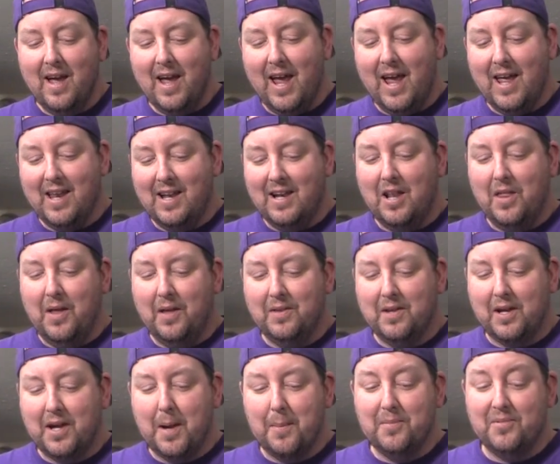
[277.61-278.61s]
And anything
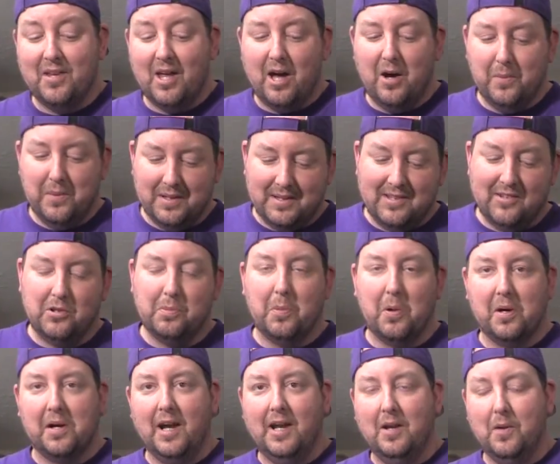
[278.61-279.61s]
that comes out with this
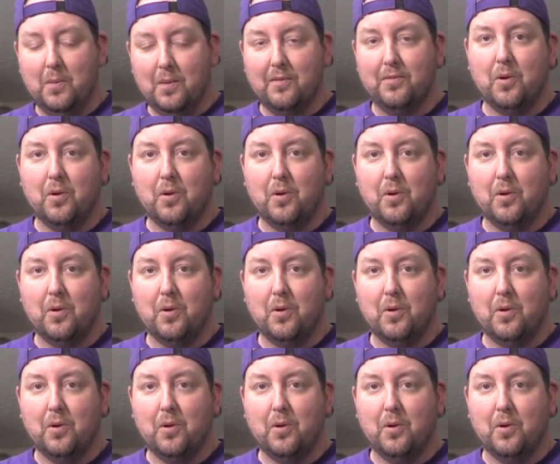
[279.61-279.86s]
marking will,